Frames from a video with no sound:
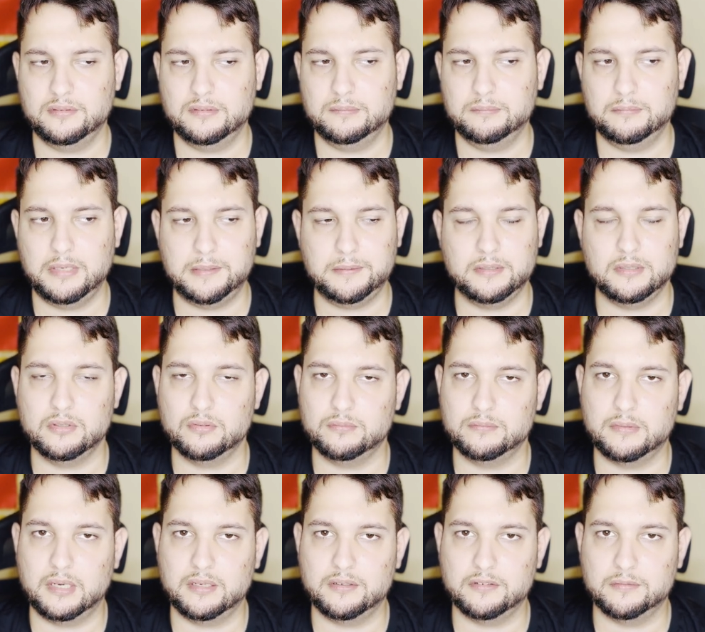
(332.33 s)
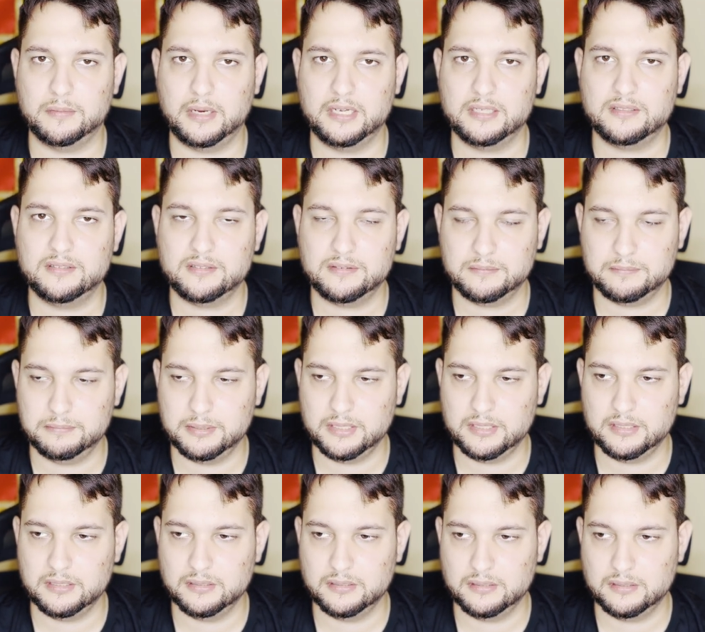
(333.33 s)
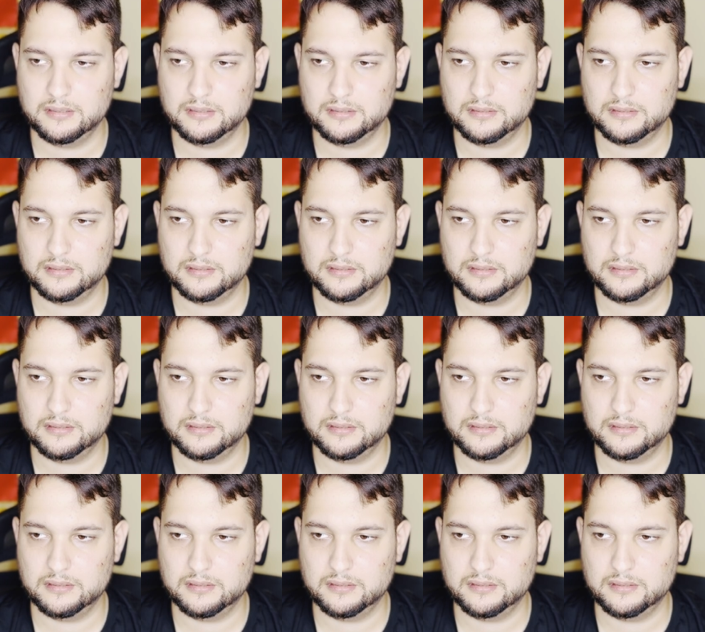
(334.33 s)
Maybe you, you might be